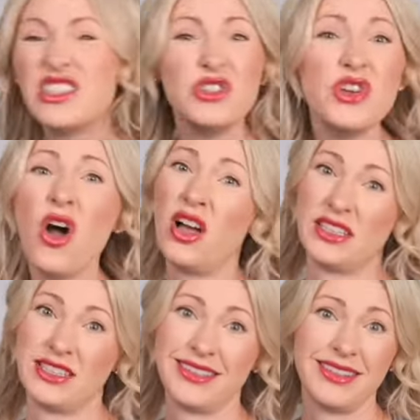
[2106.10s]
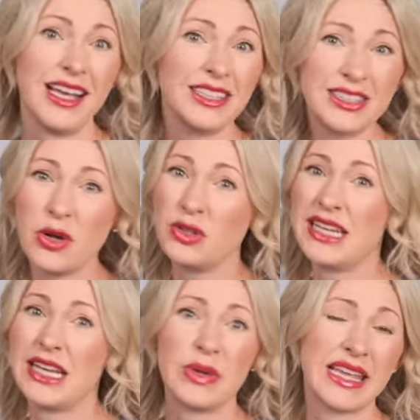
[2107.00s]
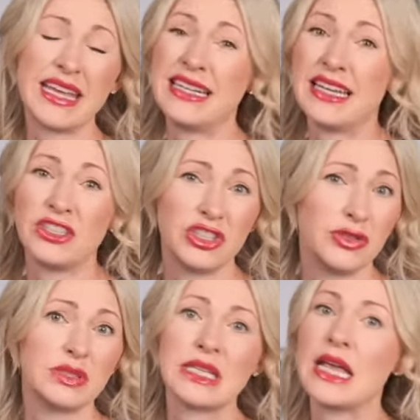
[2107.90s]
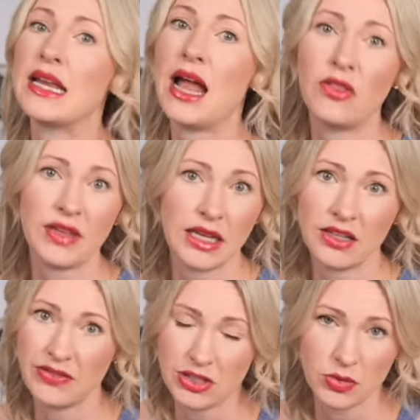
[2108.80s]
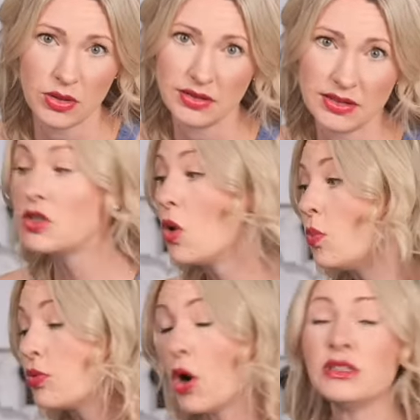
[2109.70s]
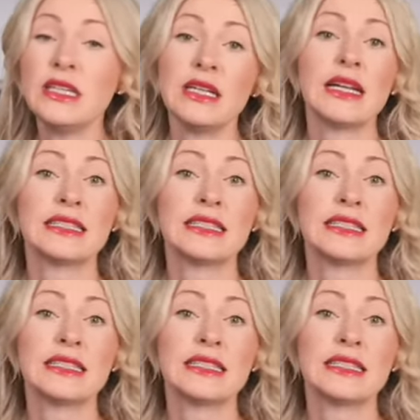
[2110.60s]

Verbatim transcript: not associated with kidney issues in healthy individuals. So protein in